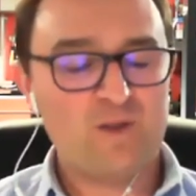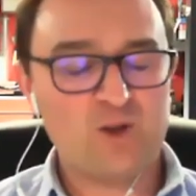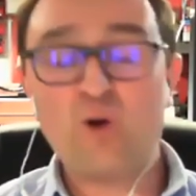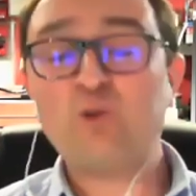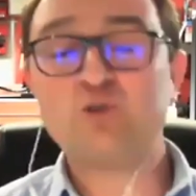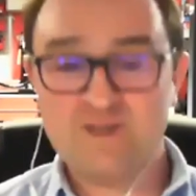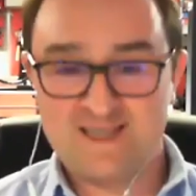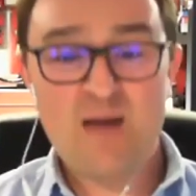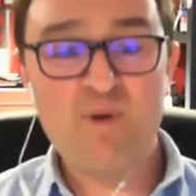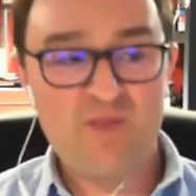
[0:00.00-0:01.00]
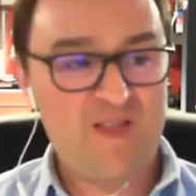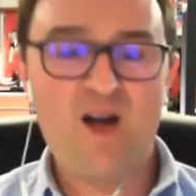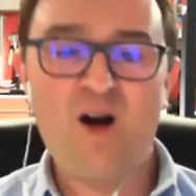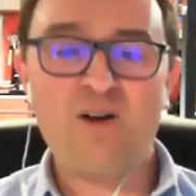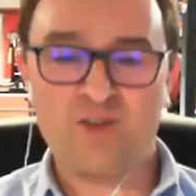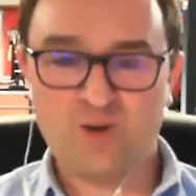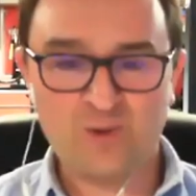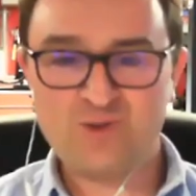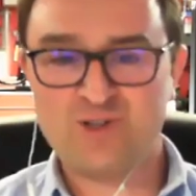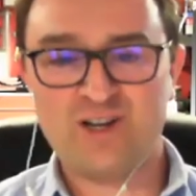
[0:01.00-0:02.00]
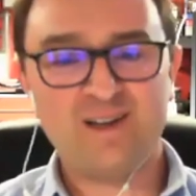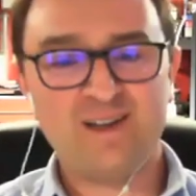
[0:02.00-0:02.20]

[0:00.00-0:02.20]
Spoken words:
culture is them and they are the culture.